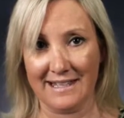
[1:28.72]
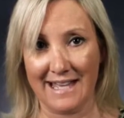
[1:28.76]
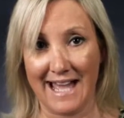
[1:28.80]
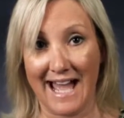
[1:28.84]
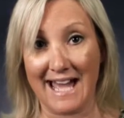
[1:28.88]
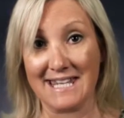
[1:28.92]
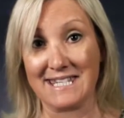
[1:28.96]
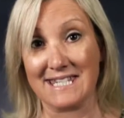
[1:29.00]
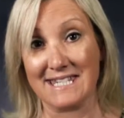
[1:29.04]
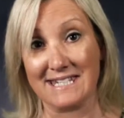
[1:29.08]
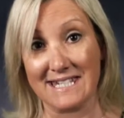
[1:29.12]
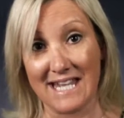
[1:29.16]

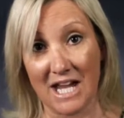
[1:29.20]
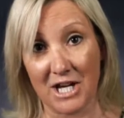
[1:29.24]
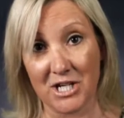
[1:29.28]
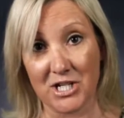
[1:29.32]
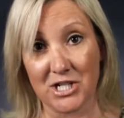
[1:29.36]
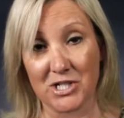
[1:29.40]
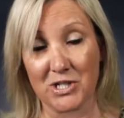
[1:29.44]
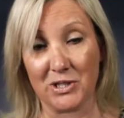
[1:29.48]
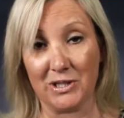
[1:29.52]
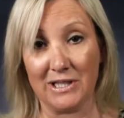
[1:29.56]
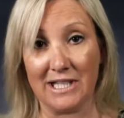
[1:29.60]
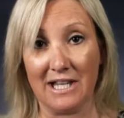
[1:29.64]
At a
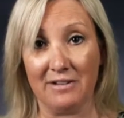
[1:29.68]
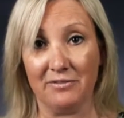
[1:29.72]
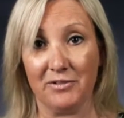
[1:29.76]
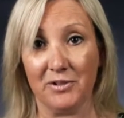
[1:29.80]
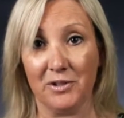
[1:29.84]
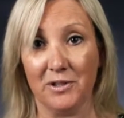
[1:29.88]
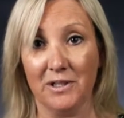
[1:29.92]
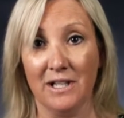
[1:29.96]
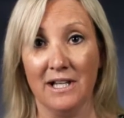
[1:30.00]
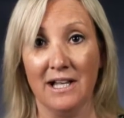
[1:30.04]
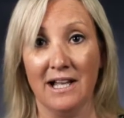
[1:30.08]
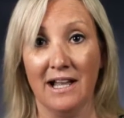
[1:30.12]
national
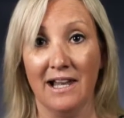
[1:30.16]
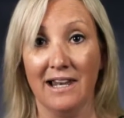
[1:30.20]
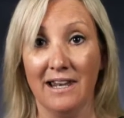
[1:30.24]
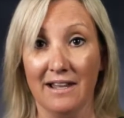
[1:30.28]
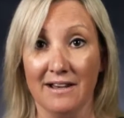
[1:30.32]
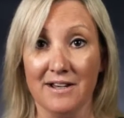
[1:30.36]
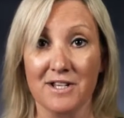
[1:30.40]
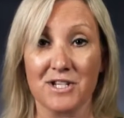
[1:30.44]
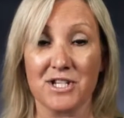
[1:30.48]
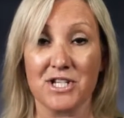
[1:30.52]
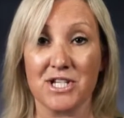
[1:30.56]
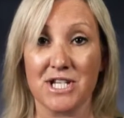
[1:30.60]
level,
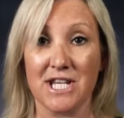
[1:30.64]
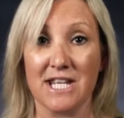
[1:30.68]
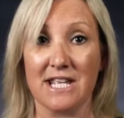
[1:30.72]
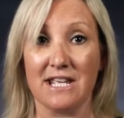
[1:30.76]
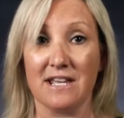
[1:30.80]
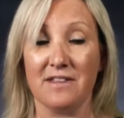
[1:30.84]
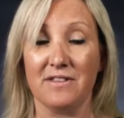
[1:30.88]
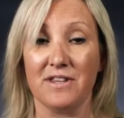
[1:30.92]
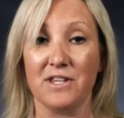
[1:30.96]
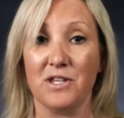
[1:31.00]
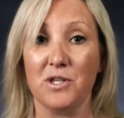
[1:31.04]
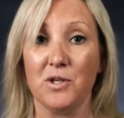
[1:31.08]
last
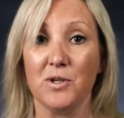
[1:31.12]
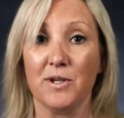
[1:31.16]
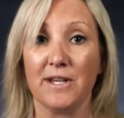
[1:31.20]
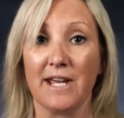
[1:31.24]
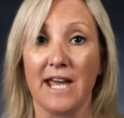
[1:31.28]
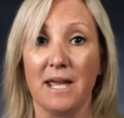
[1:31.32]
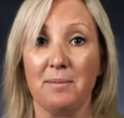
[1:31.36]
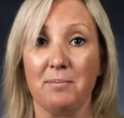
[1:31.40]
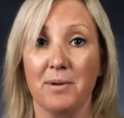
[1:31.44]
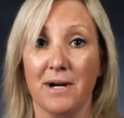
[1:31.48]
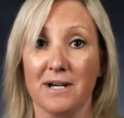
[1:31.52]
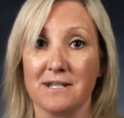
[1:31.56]
year the
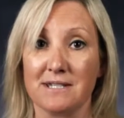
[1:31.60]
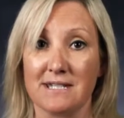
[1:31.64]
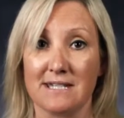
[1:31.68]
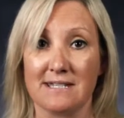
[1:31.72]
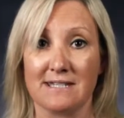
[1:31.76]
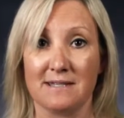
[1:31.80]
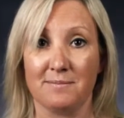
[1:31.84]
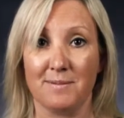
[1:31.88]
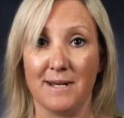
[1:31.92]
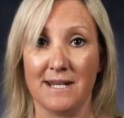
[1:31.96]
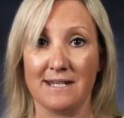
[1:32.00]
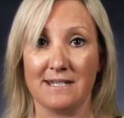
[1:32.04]
UK
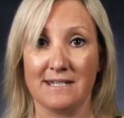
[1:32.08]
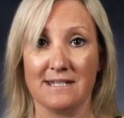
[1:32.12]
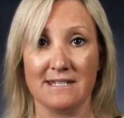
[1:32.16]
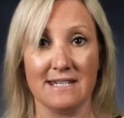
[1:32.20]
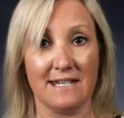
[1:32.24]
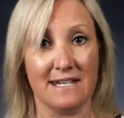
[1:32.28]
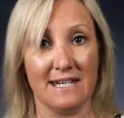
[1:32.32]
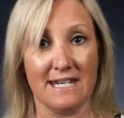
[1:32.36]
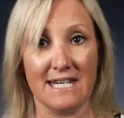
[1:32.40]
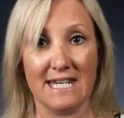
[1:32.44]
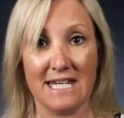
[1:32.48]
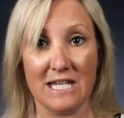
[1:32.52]
participated
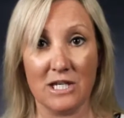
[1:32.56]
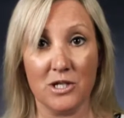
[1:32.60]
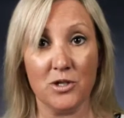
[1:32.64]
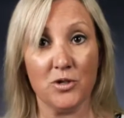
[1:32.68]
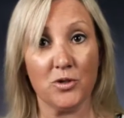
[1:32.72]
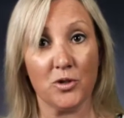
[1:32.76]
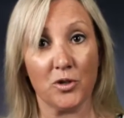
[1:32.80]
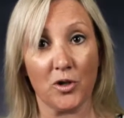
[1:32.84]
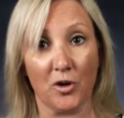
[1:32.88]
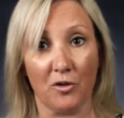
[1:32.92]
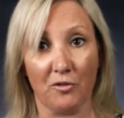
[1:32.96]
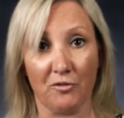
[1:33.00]
in an
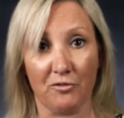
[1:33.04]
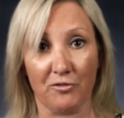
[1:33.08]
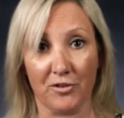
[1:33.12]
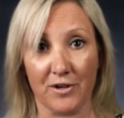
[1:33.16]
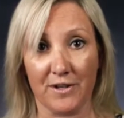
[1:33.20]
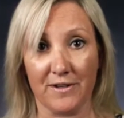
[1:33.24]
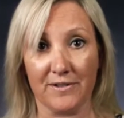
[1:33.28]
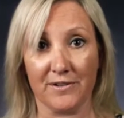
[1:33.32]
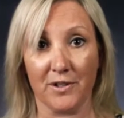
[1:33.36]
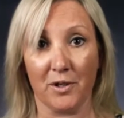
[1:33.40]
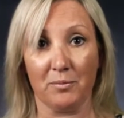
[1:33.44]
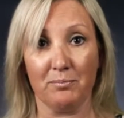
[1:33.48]
EU
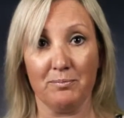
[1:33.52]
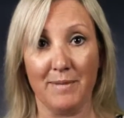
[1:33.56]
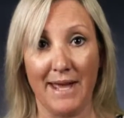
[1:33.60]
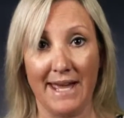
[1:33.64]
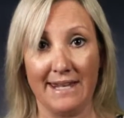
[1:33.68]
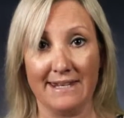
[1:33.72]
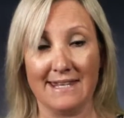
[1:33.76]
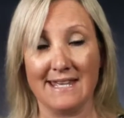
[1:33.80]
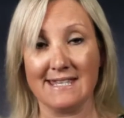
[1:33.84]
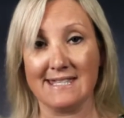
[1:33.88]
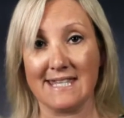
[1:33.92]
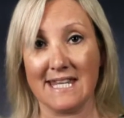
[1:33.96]
conference on
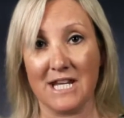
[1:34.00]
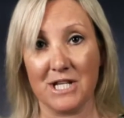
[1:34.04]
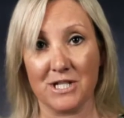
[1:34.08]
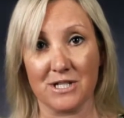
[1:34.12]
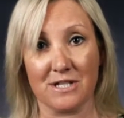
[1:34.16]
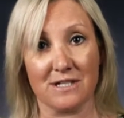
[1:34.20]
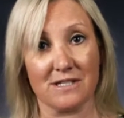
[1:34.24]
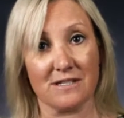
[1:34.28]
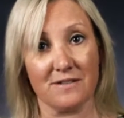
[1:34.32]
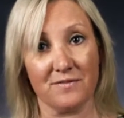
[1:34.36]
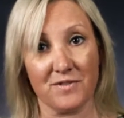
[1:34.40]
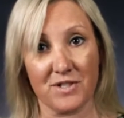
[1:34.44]
men as
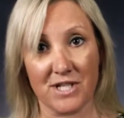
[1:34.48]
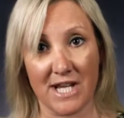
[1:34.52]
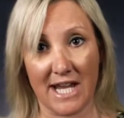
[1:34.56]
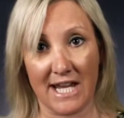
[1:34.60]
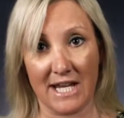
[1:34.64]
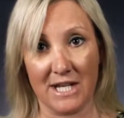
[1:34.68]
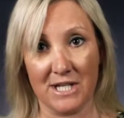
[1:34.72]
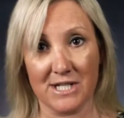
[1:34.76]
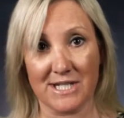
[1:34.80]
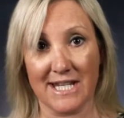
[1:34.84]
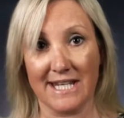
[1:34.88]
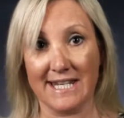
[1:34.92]
agents of
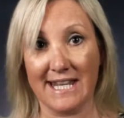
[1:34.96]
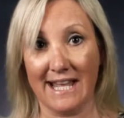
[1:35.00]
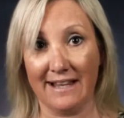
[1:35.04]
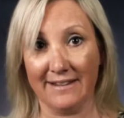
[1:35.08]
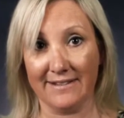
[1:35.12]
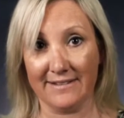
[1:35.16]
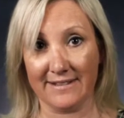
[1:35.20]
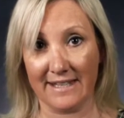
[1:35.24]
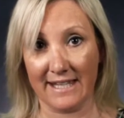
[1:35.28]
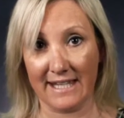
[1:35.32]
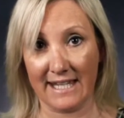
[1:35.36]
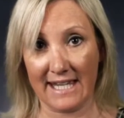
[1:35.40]
change in
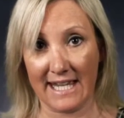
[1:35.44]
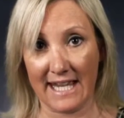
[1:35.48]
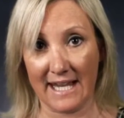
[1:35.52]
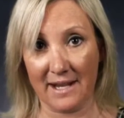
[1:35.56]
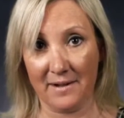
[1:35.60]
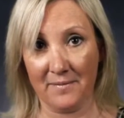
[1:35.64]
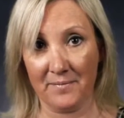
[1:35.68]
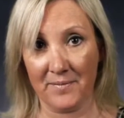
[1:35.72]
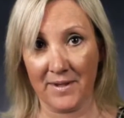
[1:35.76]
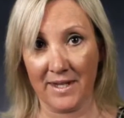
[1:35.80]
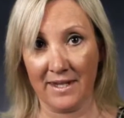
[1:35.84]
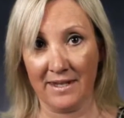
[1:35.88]

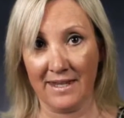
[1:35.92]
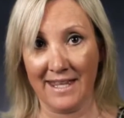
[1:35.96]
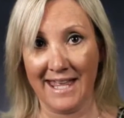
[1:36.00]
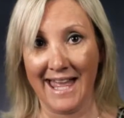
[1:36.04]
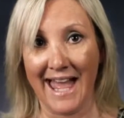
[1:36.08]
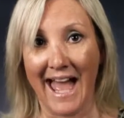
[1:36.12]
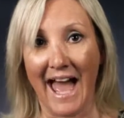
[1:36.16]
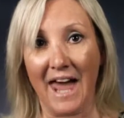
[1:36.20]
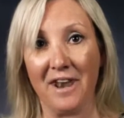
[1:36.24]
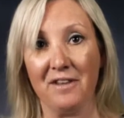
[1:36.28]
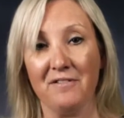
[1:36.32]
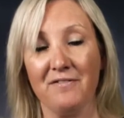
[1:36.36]
Helsinki,
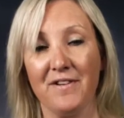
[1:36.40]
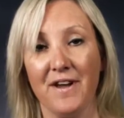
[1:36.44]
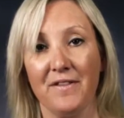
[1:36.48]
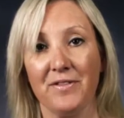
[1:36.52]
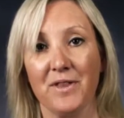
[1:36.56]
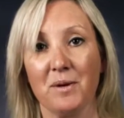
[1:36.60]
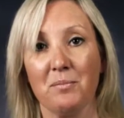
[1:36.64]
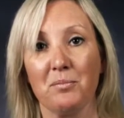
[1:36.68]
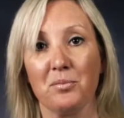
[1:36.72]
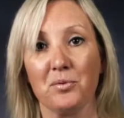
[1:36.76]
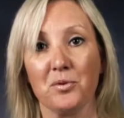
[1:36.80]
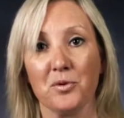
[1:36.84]
an
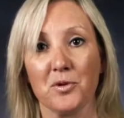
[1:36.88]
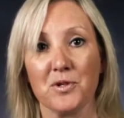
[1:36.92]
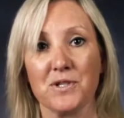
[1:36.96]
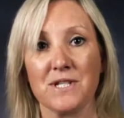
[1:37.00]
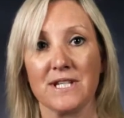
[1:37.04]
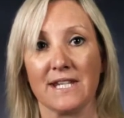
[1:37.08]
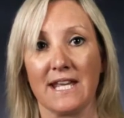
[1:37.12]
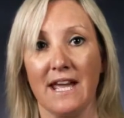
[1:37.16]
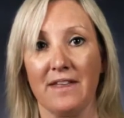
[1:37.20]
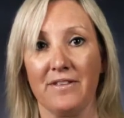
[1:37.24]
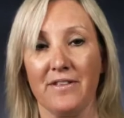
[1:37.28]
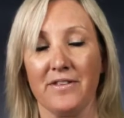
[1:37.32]
event that brought
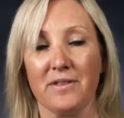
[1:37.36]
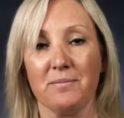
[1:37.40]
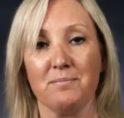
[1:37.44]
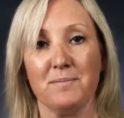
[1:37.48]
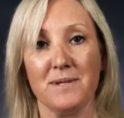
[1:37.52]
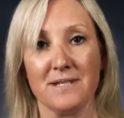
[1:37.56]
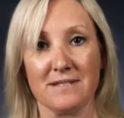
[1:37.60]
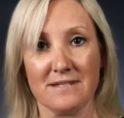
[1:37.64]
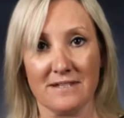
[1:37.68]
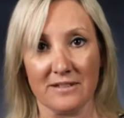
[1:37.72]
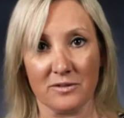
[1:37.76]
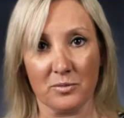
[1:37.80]
together the
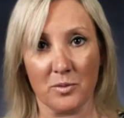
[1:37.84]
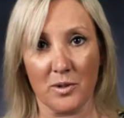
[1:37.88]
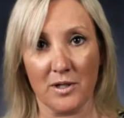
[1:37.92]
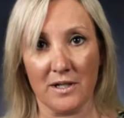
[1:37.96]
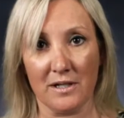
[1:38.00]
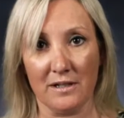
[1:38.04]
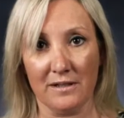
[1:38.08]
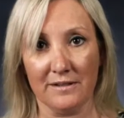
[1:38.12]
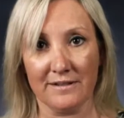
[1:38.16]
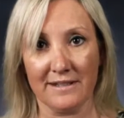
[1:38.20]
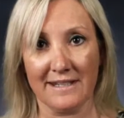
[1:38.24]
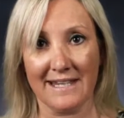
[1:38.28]
business
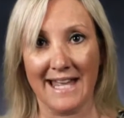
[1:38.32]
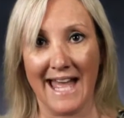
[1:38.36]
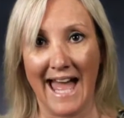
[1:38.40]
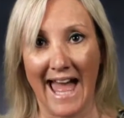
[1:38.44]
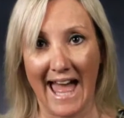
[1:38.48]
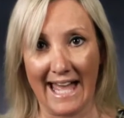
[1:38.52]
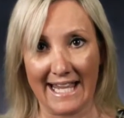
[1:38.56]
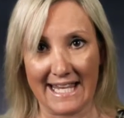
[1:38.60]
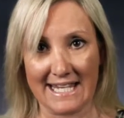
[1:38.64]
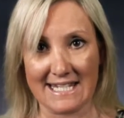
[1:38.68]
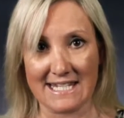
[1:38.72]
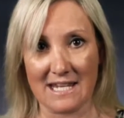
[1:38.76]
world,
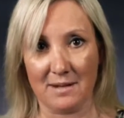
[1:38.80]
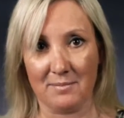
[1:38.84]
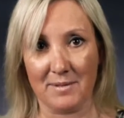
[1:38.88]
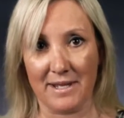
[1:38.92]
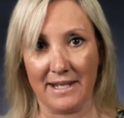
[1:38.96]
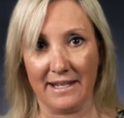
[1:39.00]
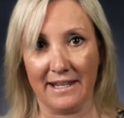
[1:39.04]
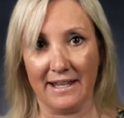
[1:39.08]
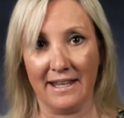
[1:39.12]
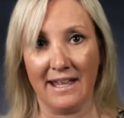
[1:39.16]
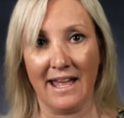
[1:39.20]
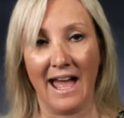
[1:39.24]

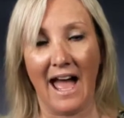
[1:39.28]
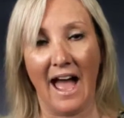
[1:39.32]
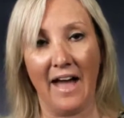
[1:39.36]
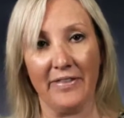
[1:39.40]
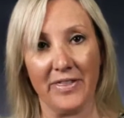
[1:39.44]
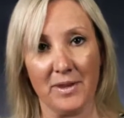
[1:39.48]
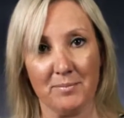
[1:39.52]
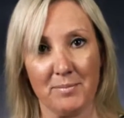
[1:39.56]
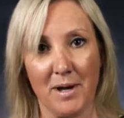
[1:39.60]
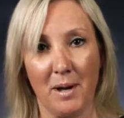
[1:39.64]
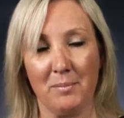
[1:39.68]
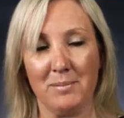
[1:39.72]
academic
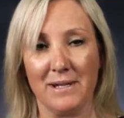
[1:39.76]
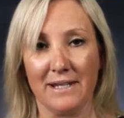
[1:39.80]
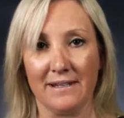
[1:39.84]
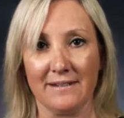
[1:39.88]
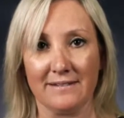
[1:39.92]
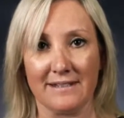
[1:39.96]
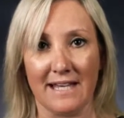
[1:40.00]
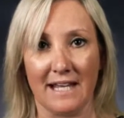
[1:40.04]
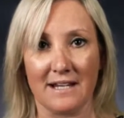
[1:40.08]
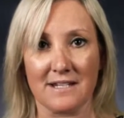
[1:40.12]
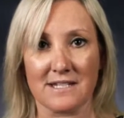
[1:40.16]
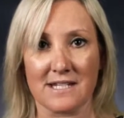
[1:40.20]
and the public
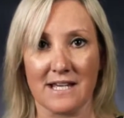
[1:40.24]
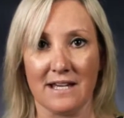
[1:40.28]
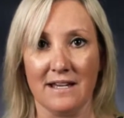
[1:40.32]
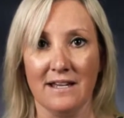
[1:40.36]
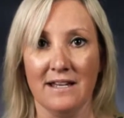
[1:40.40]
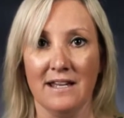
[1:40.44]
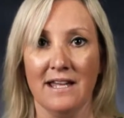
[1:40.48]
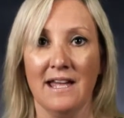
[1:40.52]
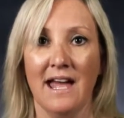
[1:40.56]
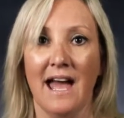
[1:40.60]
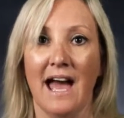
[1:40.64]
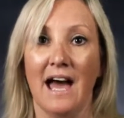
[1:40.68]
sector,
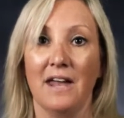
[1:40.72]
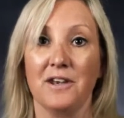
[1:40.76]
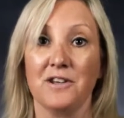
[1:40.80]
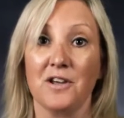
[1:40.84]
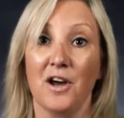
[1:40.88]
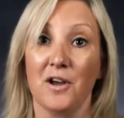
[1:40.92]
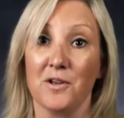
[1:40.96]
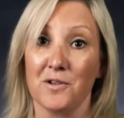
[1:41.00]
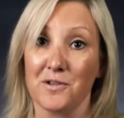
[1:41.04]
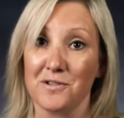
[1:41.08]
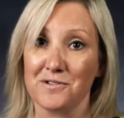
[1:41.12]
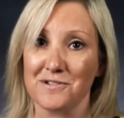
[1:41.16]
and
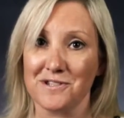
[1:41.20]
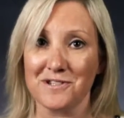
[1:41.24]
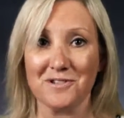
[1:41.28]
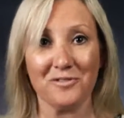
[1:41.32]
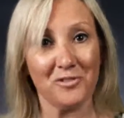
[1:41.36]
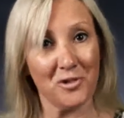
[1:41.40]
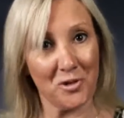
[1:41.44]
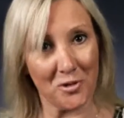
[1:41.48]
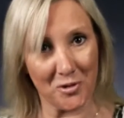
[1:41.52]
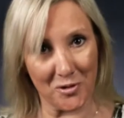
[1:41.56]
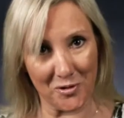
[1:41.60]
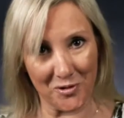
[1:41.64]
hosted,
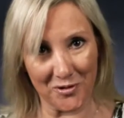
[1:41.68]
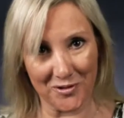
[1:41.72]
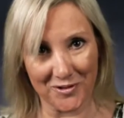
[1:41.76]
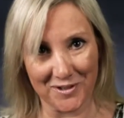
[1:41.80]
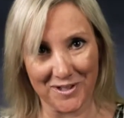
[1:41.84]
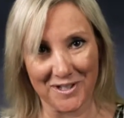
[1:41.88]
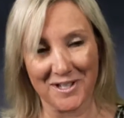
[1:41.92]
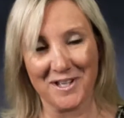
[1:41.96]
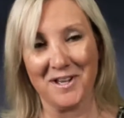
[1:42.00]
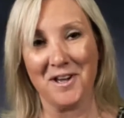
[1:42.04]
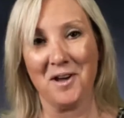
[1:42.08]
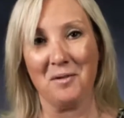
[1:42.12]
of
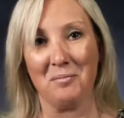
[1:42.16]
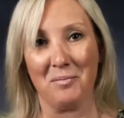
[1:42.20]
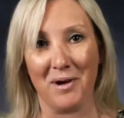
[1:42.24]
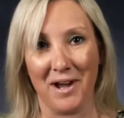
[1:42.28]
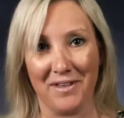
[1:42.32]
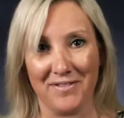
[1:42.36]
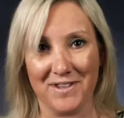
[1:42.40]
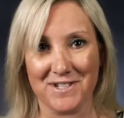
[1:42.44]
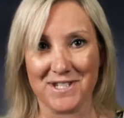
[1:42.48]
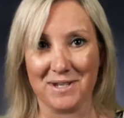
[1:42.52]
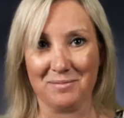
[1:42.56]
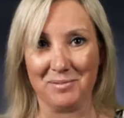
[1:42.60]
course,
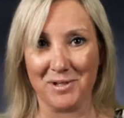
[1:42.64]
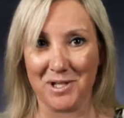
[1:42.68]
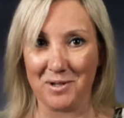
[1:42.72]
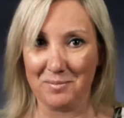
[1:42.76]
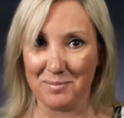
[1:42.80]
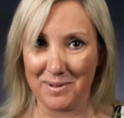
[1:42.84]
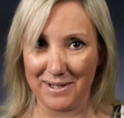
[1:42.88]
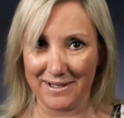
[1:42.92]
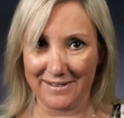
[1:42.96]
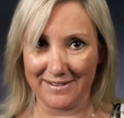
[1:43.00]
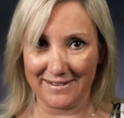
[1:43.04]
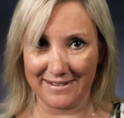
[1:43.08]
by the
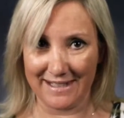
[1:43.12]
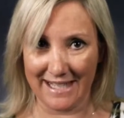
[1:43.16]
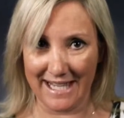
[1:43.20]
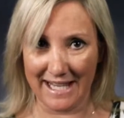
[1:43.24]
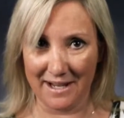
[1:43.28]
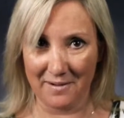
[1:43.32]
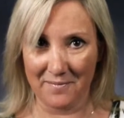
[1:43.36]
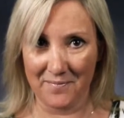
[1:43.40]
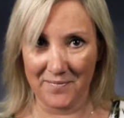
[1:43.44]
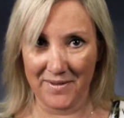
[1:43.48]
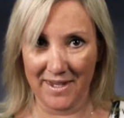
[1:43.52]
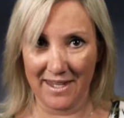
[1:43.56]

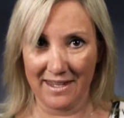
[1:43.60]
WBC.